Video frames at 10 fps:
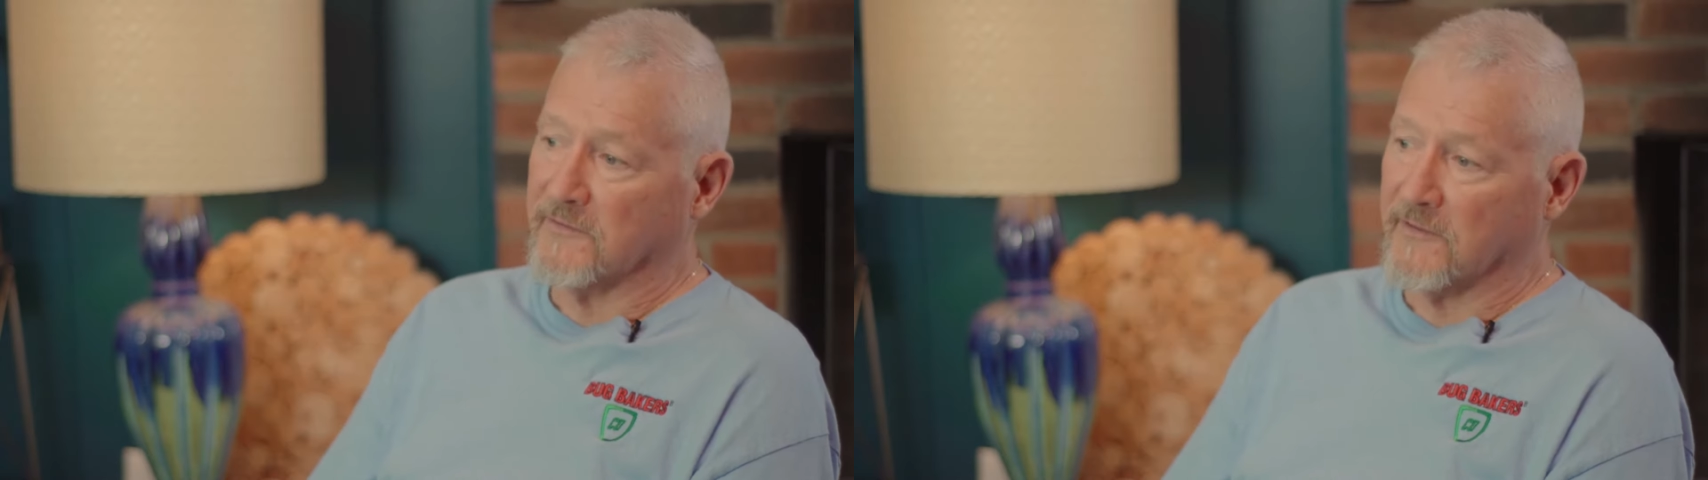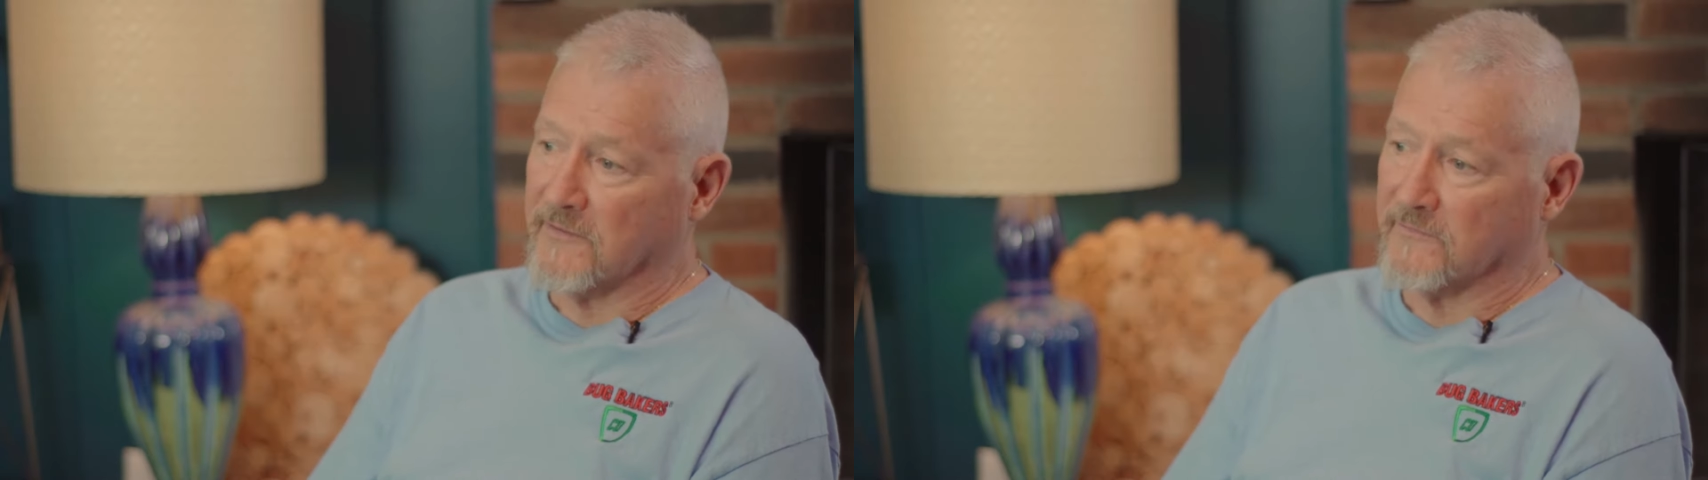
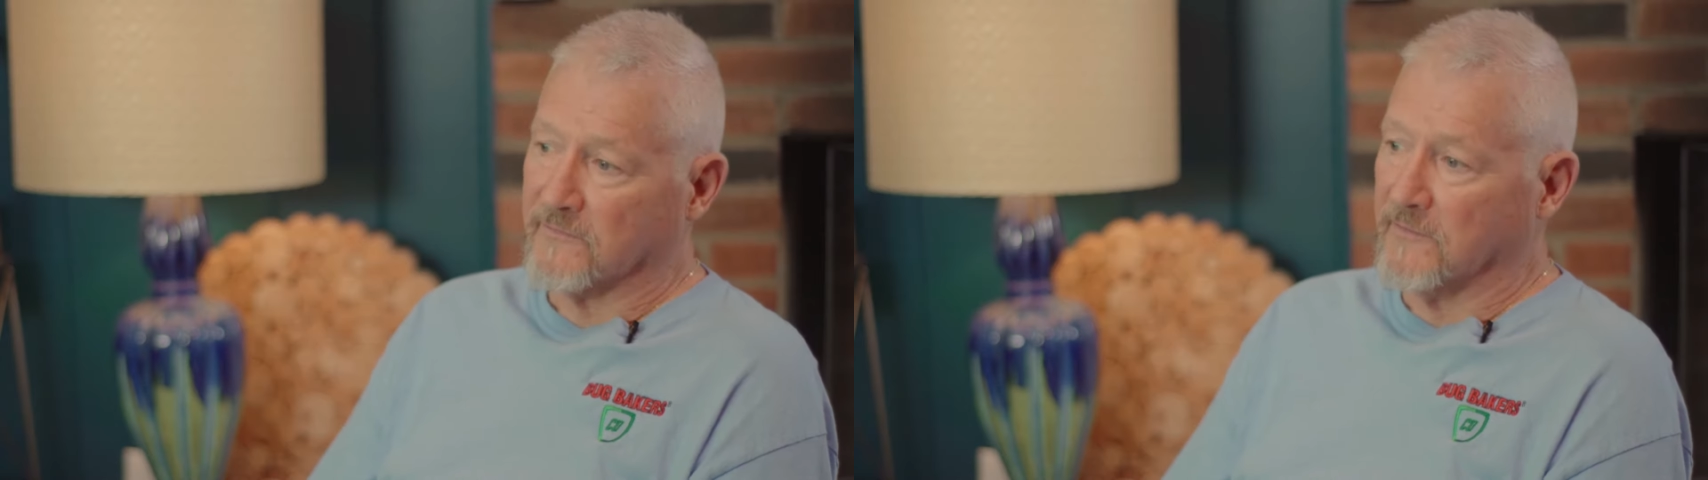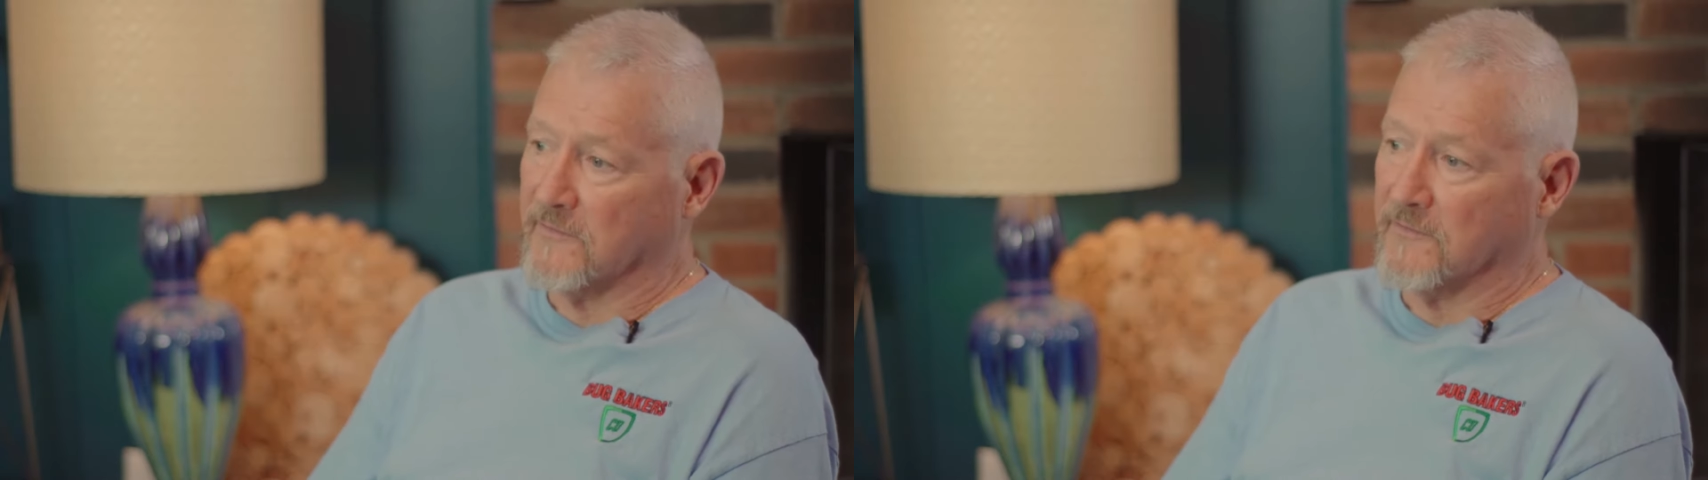takes
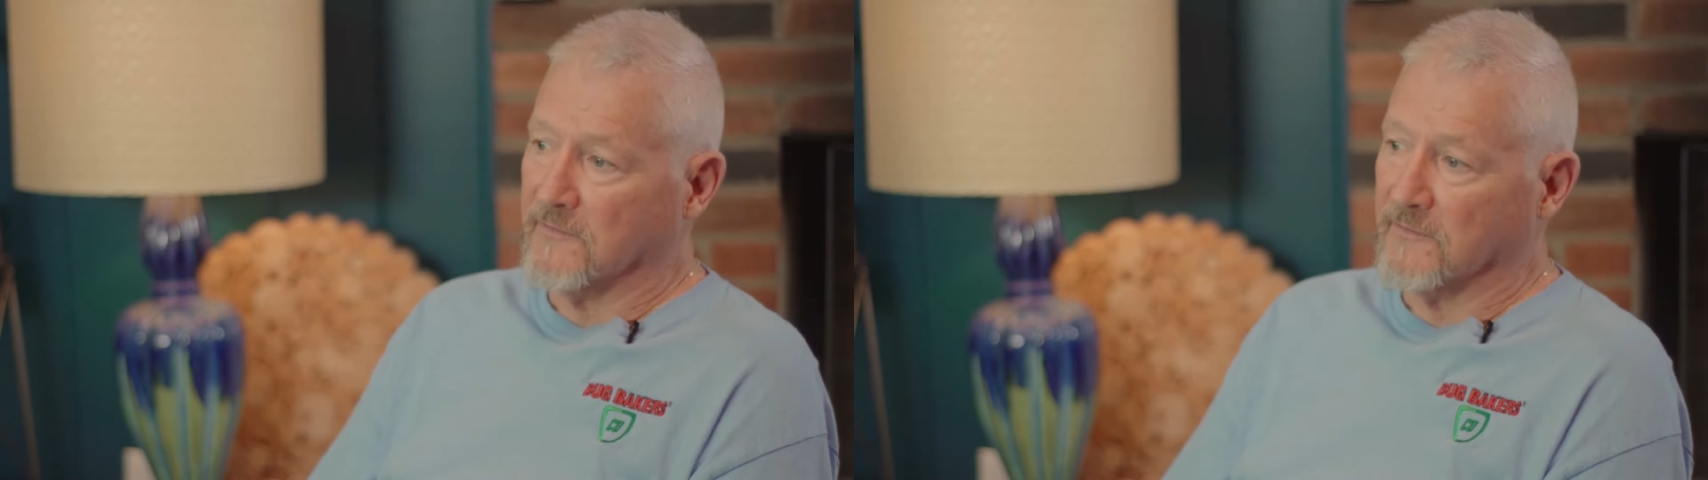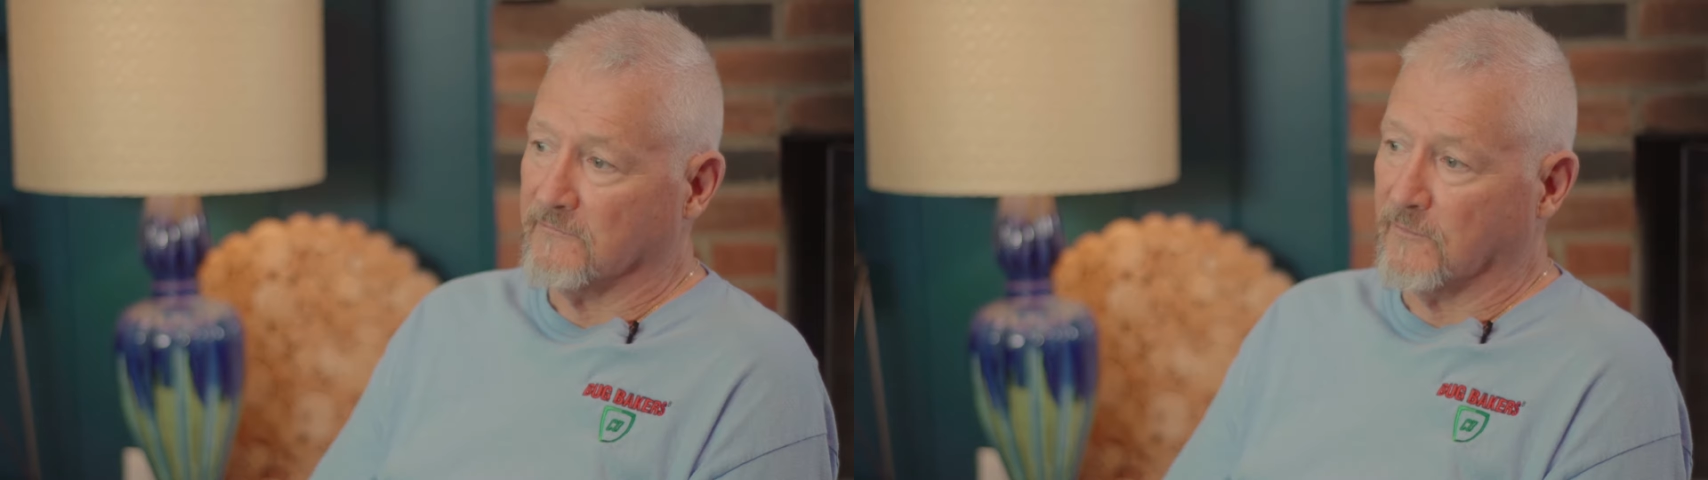only
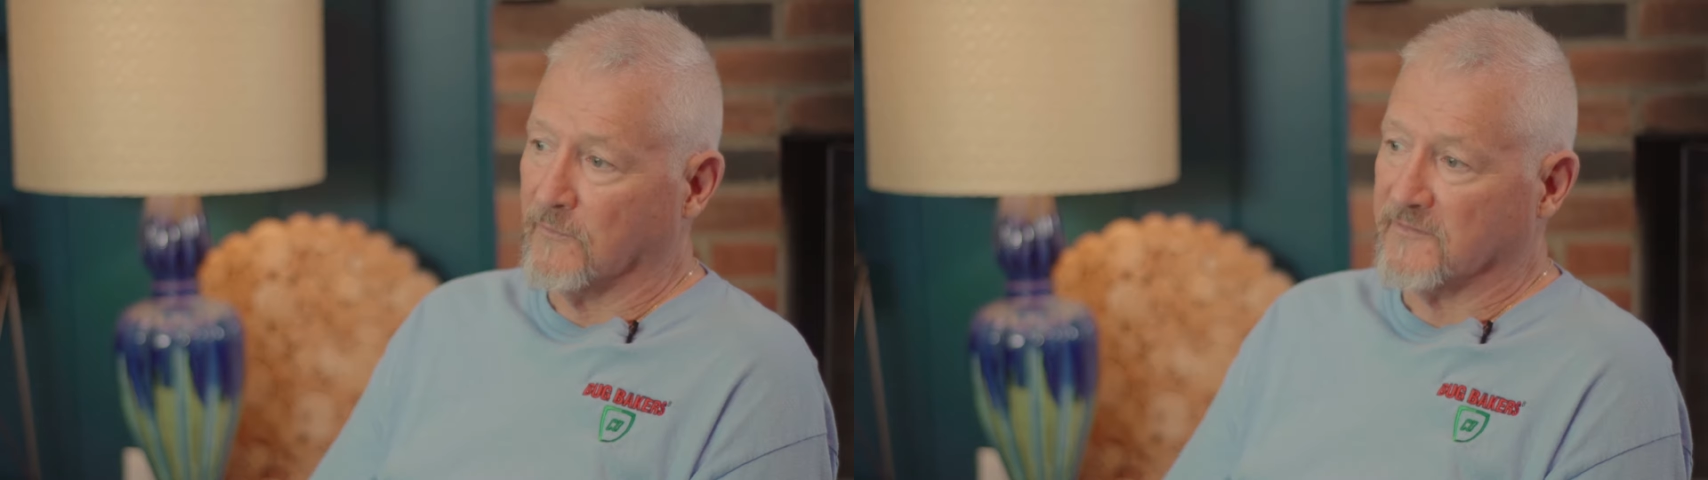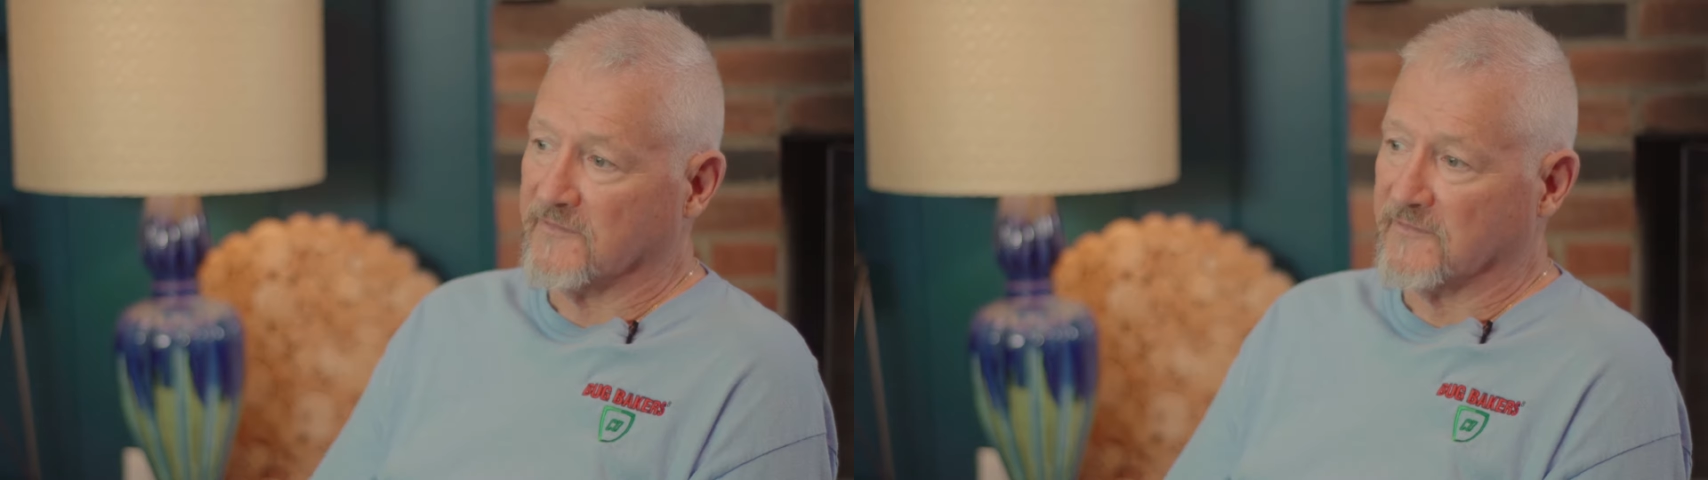a
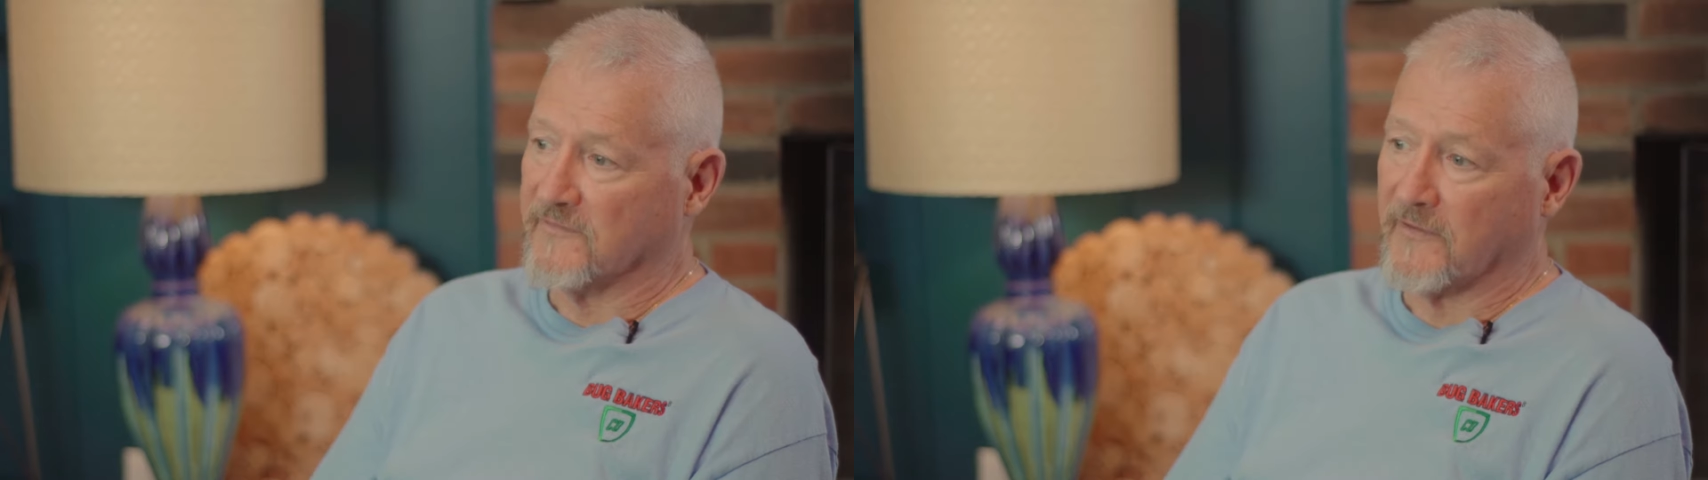4 to 6